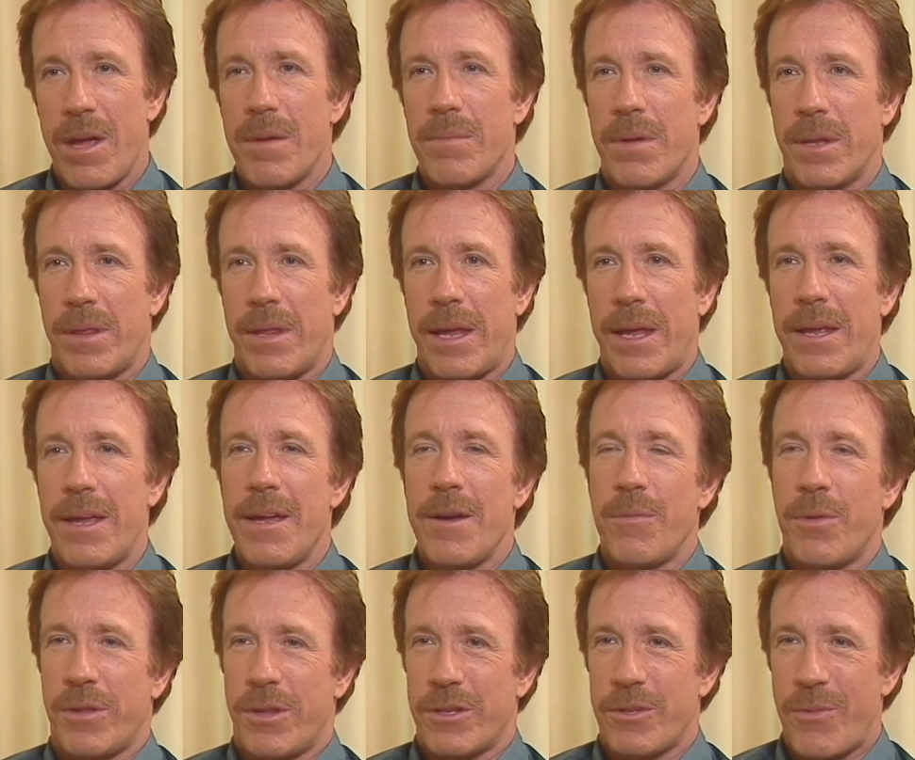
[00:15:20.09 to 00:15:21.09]
But
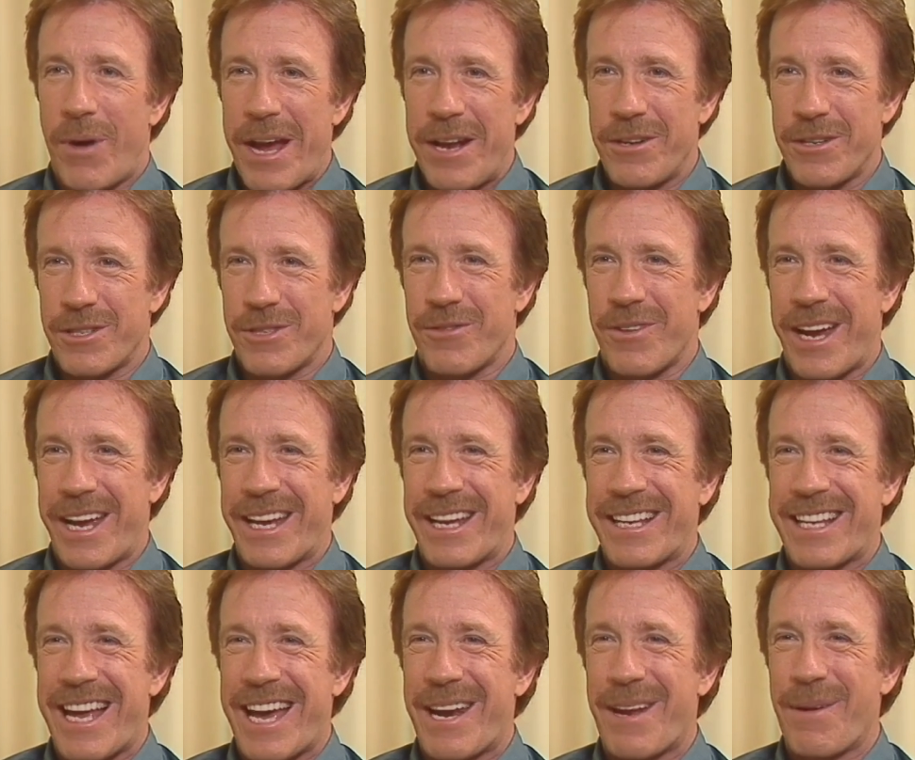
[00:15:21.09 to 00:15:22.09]
with this writer's strike, it
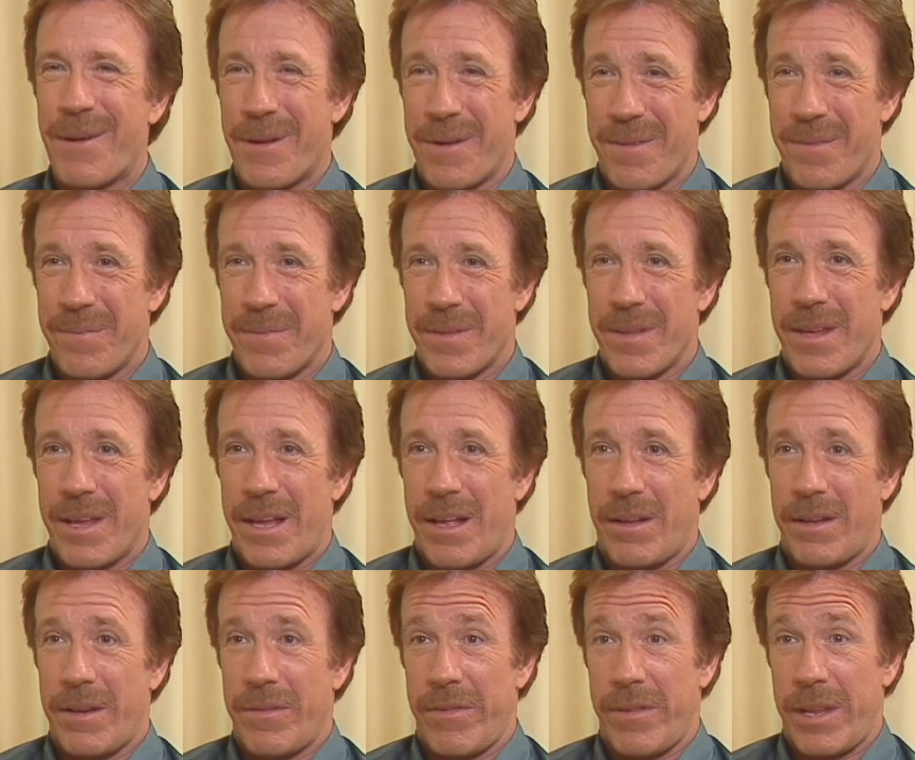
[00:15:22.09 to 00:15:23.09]
kind of
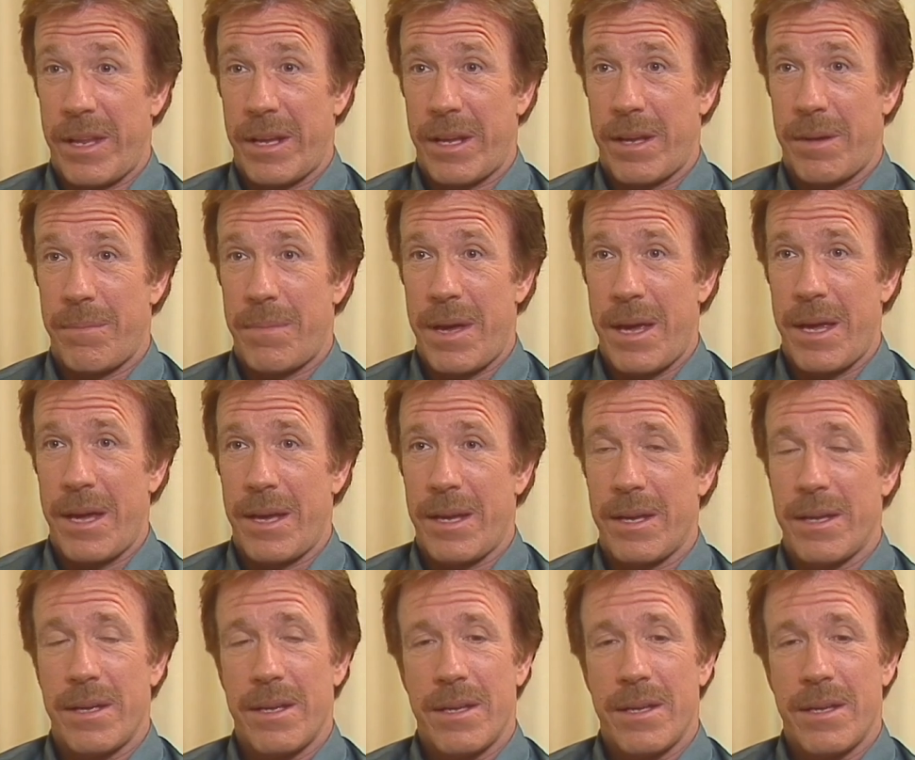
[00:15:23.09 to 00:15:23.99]
held everything at bay.